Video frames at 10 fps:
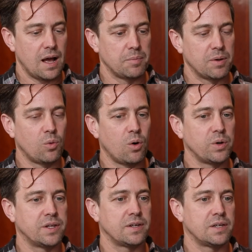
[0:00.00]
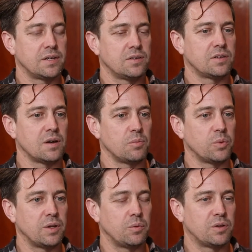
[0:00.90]
I mean, what we did is
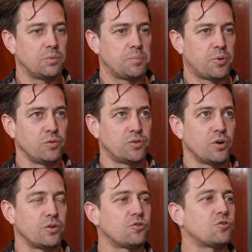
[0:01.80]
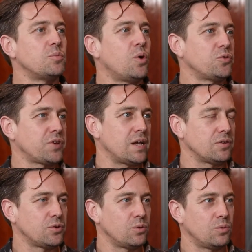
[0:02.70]
we proved it on a small scale.
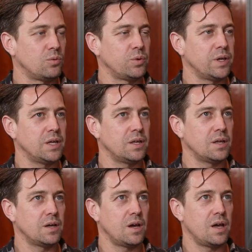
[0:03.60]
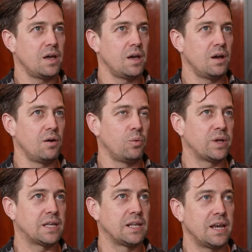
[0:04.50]
So we
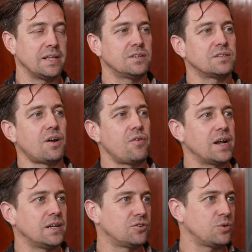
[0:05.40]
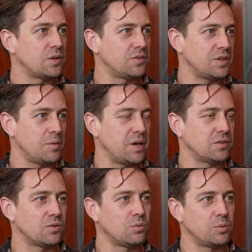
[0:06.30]
linked it directly to our CMS.
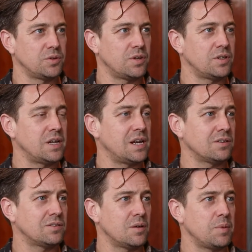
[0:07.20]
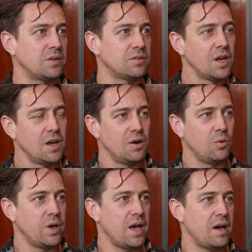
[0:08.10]
So what we said in our CMS,
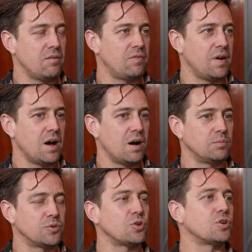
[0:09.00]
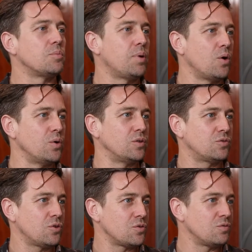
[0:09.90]
we have certain components,
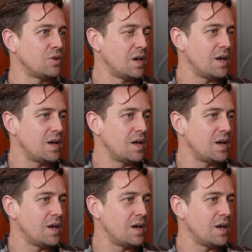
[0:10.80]
certain